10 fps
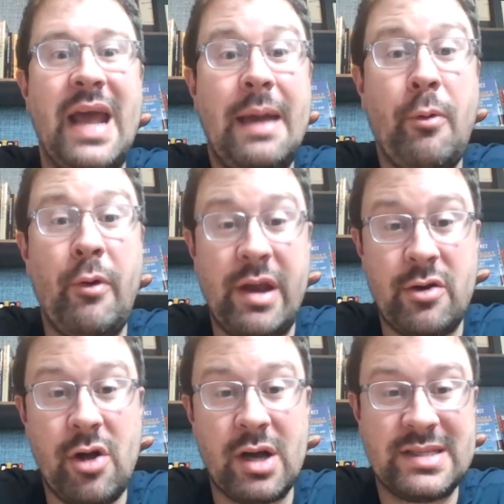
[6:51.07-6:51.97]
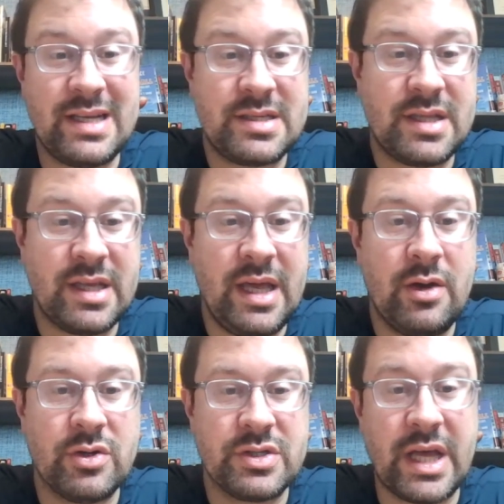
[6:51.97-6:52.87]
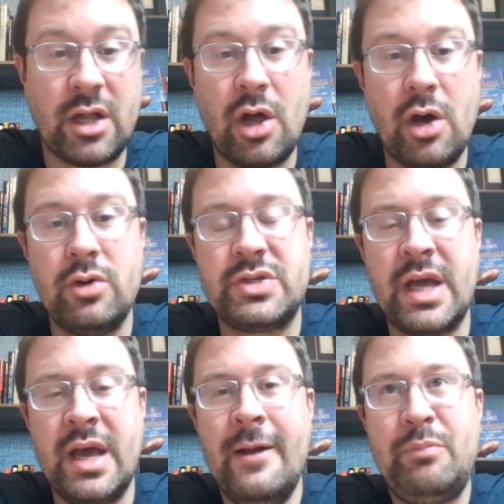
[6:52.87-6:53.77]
8-point underdogs against the Eagles. They closed.